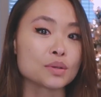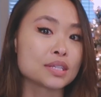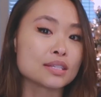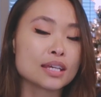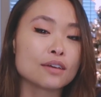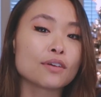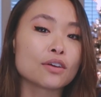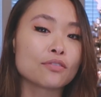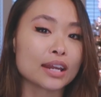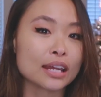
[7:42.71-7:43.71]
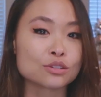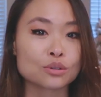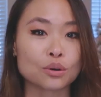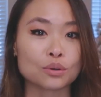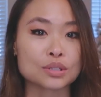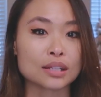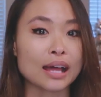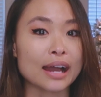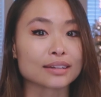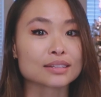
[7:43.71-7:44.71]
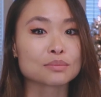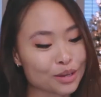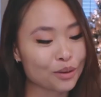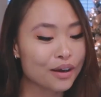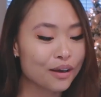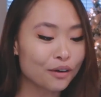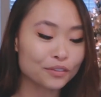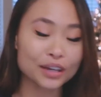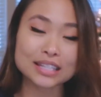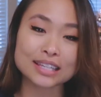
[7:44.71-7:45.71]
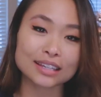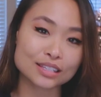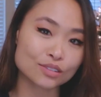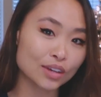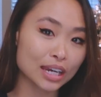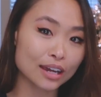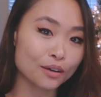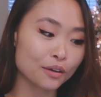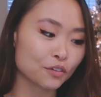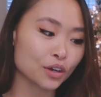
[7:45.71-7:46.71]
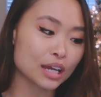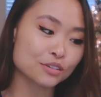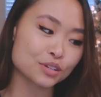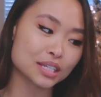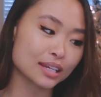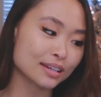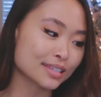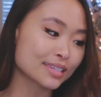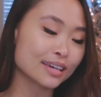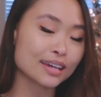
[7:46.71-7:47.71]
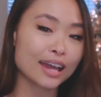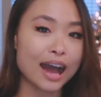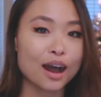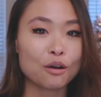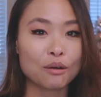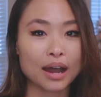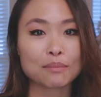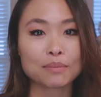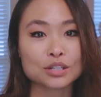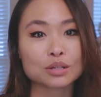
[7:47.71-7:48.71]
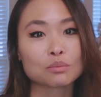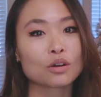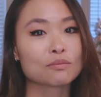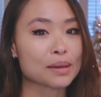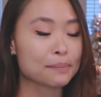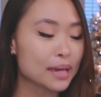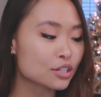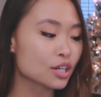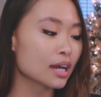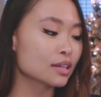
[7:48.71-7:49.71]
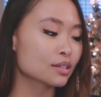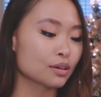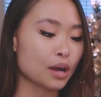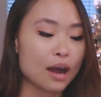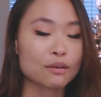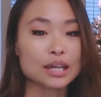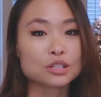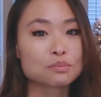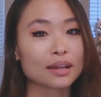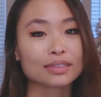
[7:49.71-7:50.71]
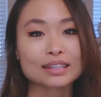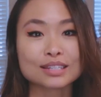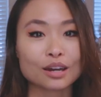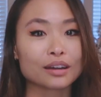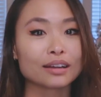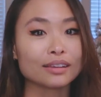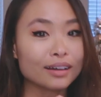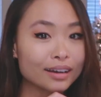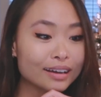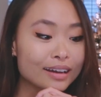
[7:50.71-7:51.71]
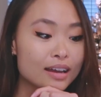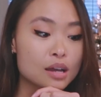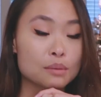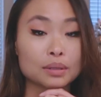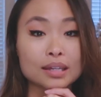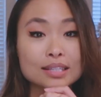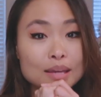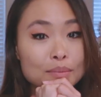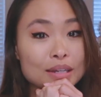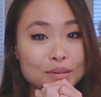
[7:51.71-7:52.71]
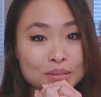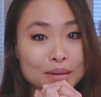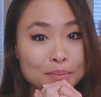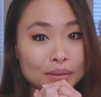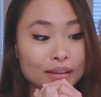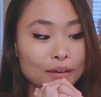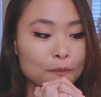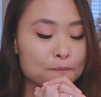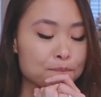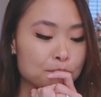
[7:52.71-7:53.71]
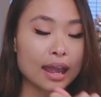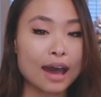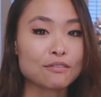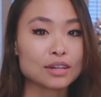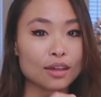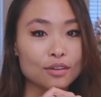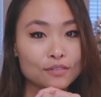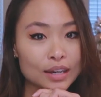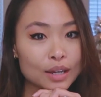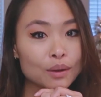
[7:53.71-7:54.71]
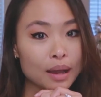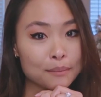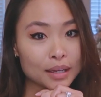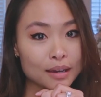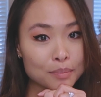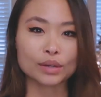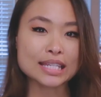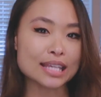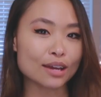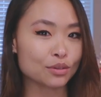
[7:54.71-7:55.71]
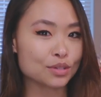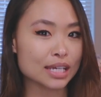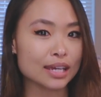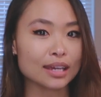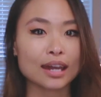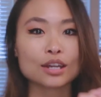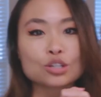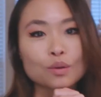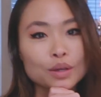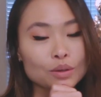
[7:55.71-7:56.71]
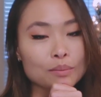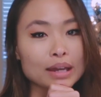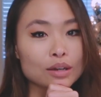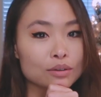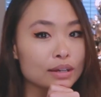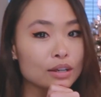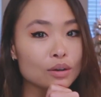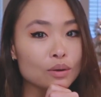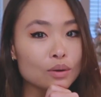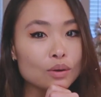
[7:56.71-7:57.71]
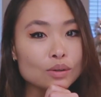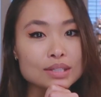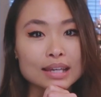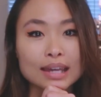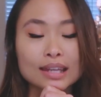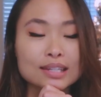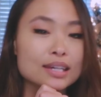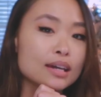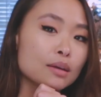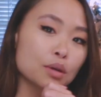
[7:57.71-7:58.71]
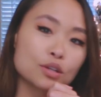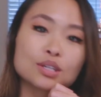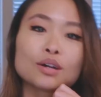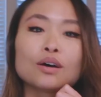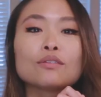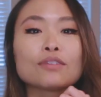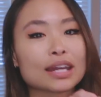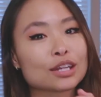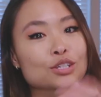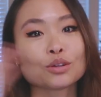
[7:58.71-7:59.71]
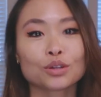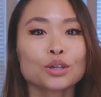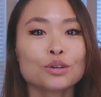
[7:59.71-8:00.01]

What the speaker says: was to see if our financial goals aligned. So hopefully you guys like this video. If you're interested in seeing how I budget more of my paychecks or how each month is starting to look, please let me know down below. And I have another video coming up, reset routine, kind of showing you my career goals and personal financial